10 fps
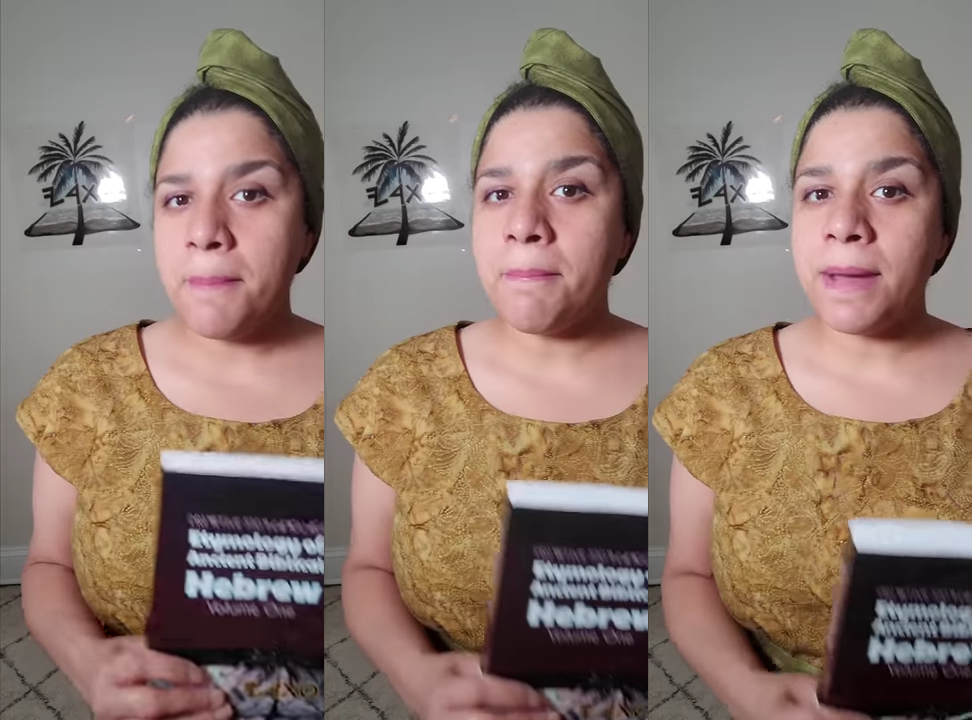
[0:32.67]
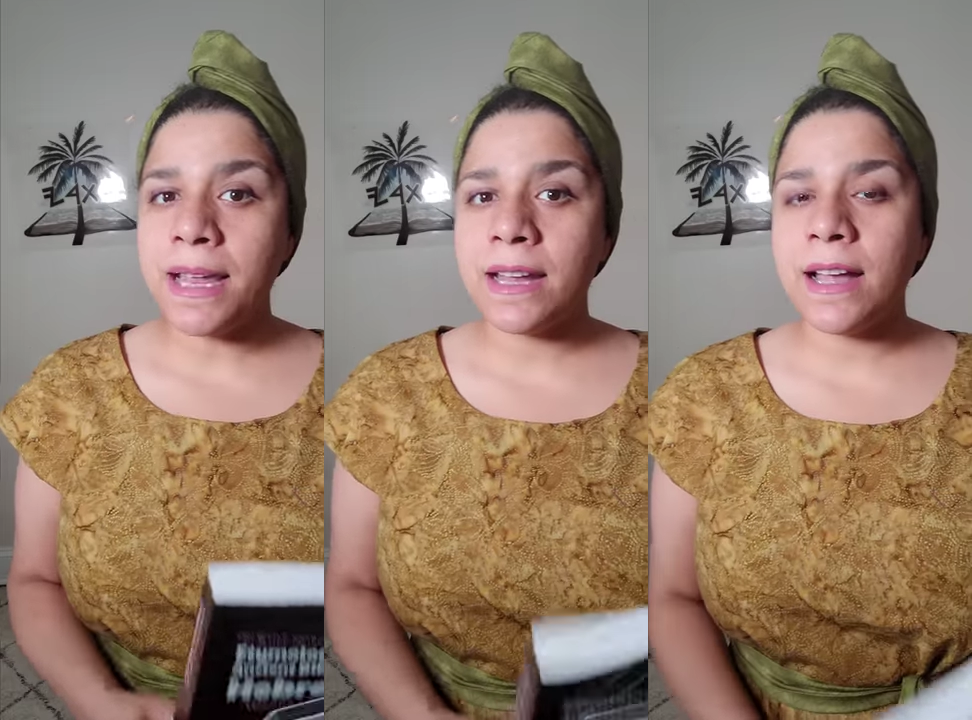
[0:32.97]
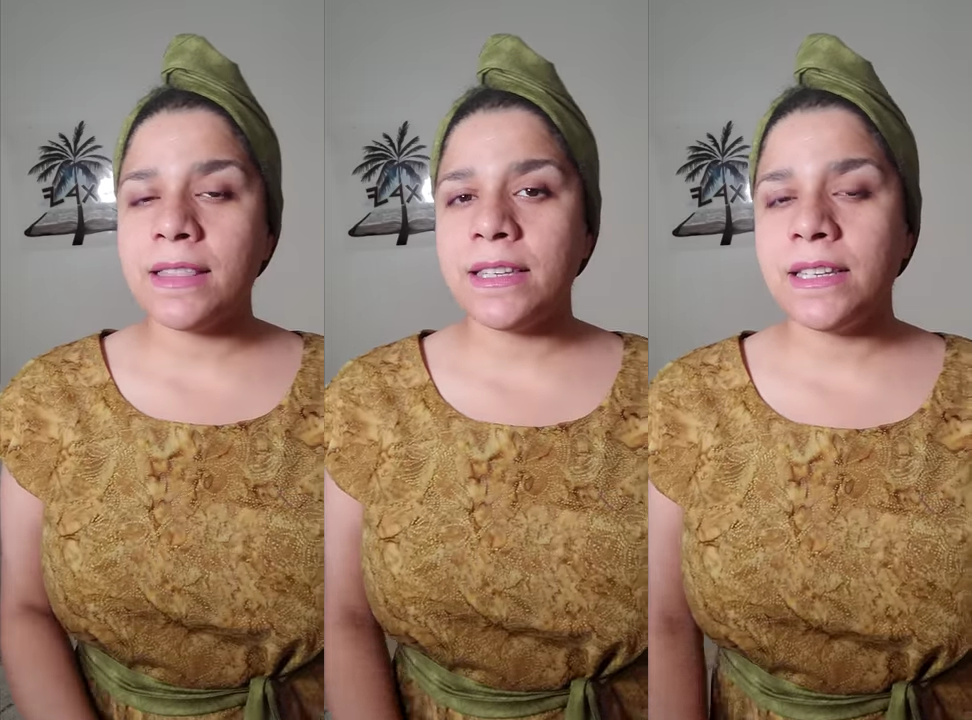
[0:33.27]

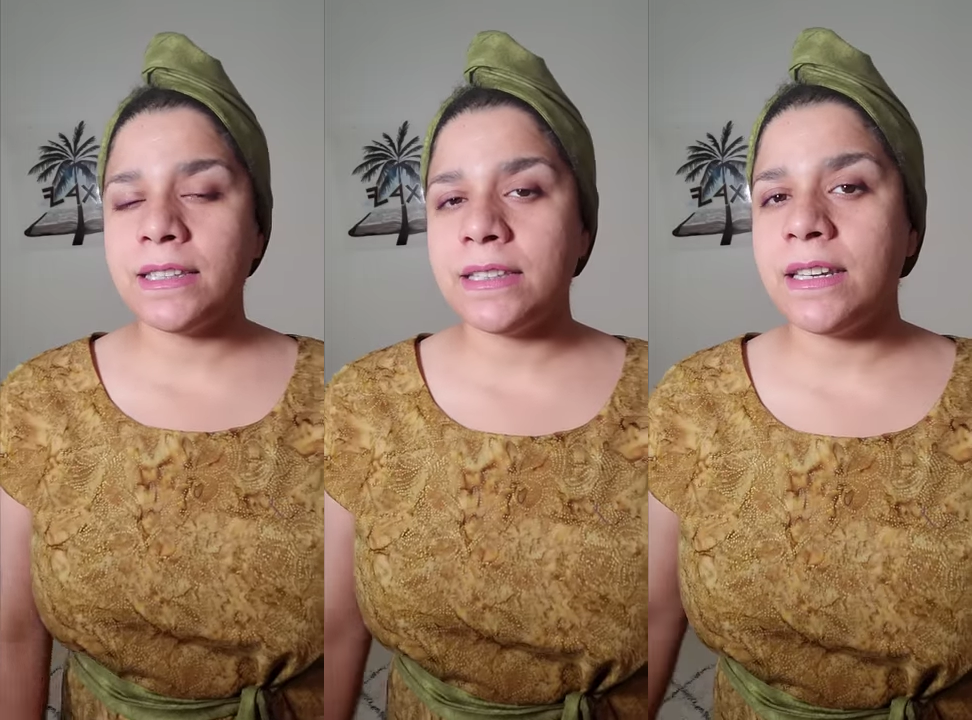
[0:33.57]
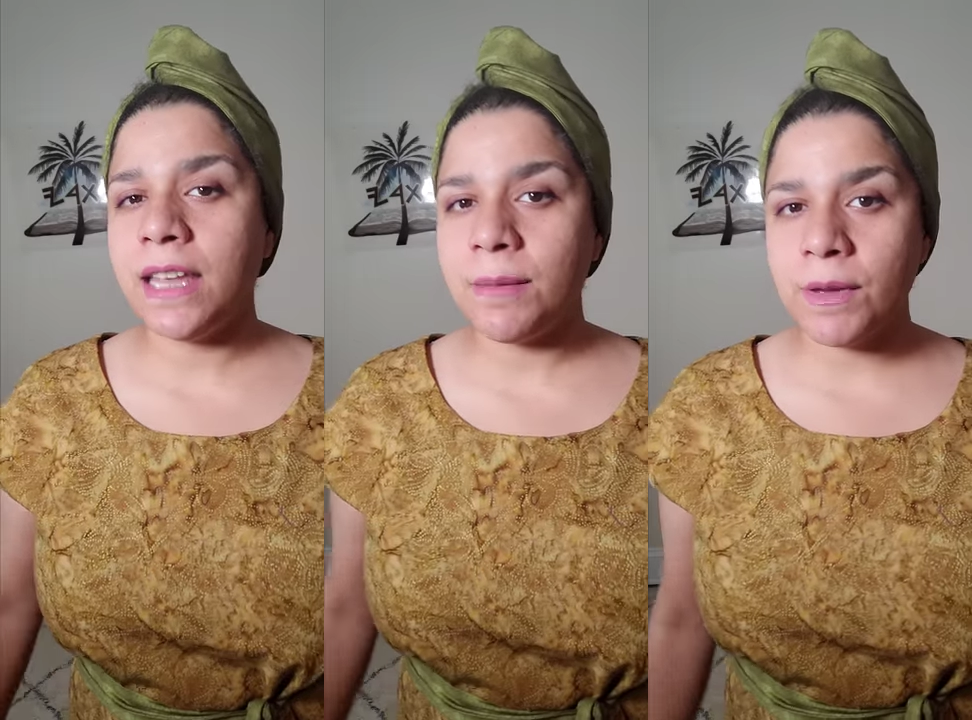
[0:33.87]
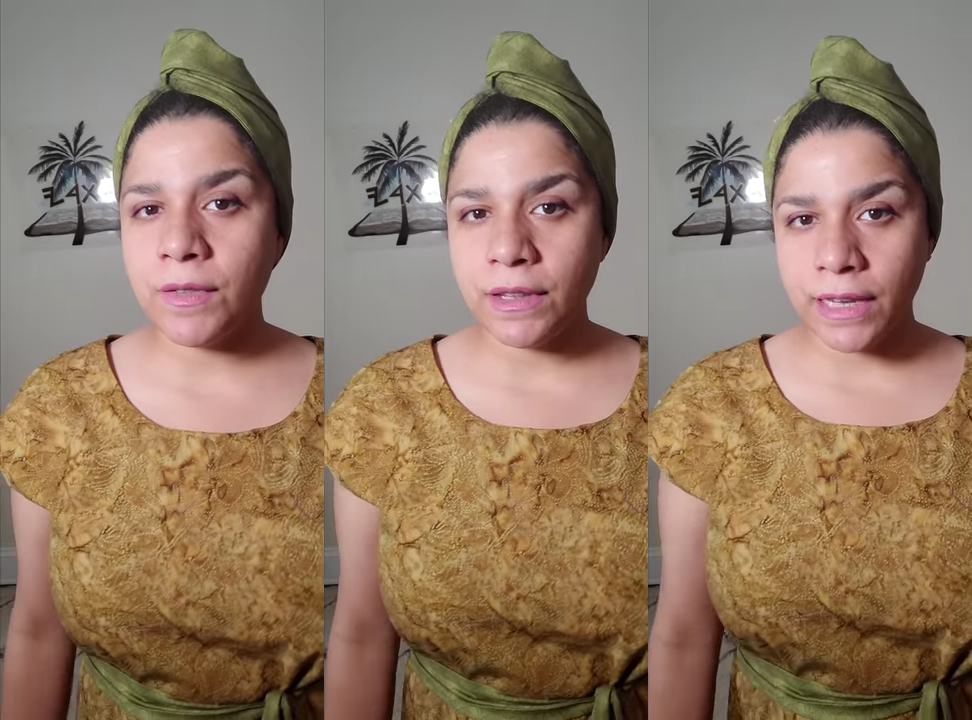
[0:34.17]
Manakahthey is the name
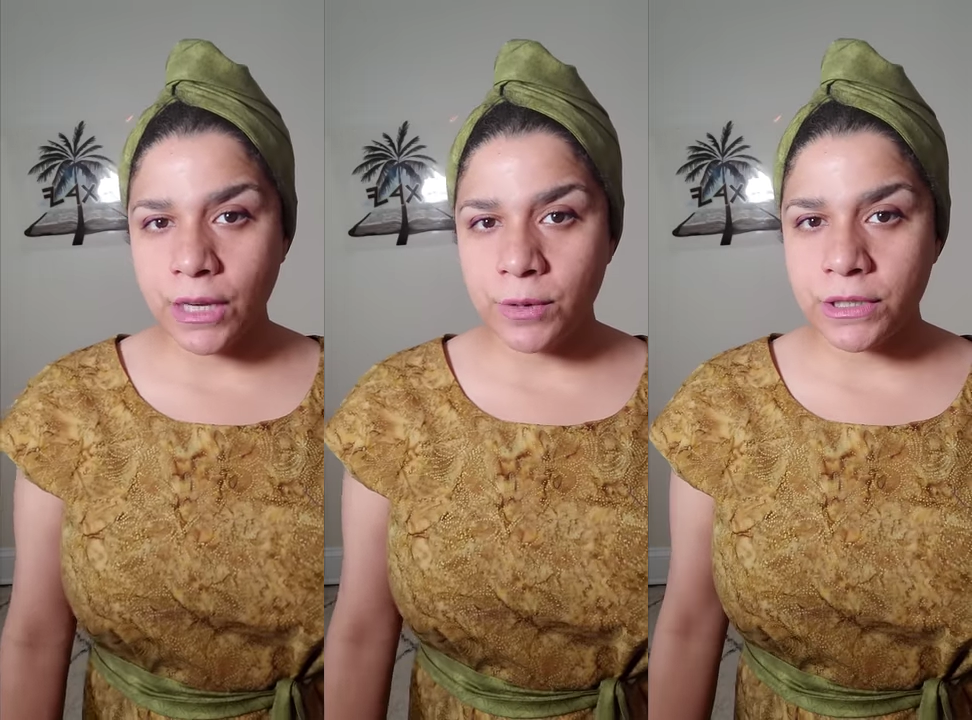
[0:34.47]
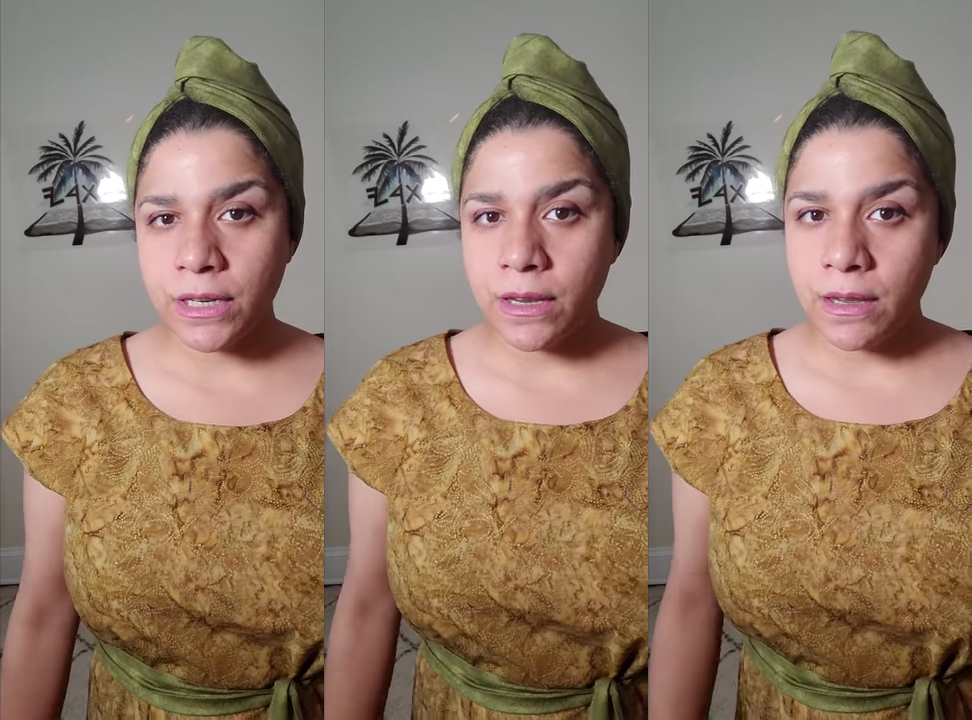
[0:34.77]
of the language